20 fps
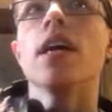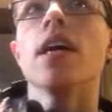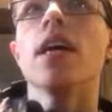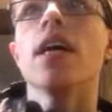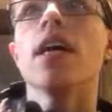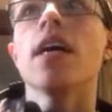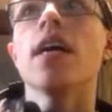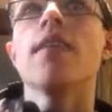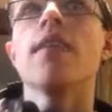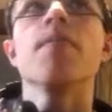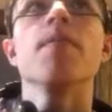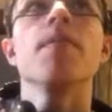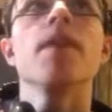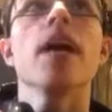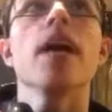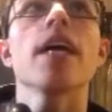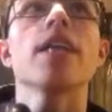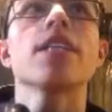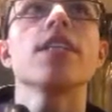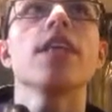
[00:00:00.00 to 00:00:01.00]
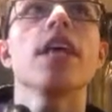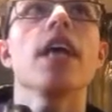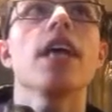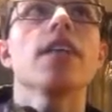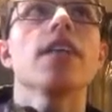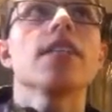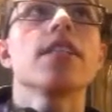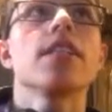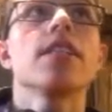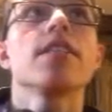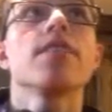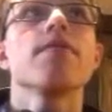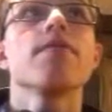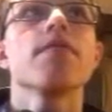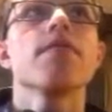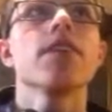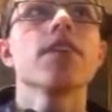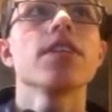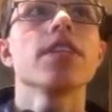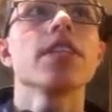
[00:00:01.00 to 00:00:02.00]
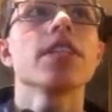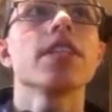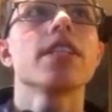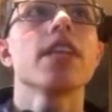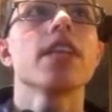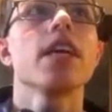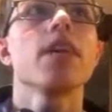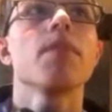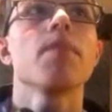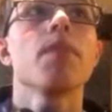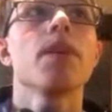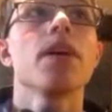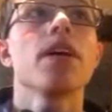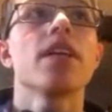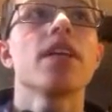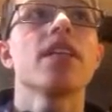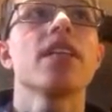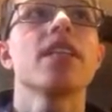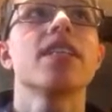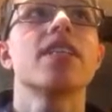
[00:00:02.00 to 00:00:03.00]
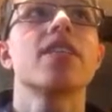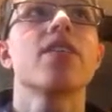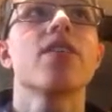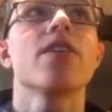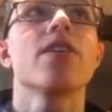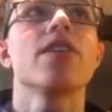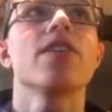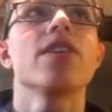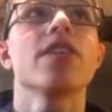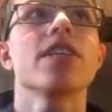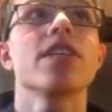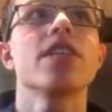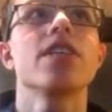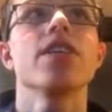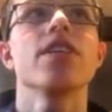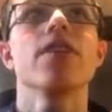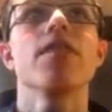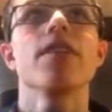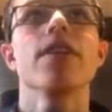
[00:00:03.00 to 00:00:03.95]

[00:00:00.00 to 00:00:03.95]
Actually, yeah, let's set up our score streaks, too.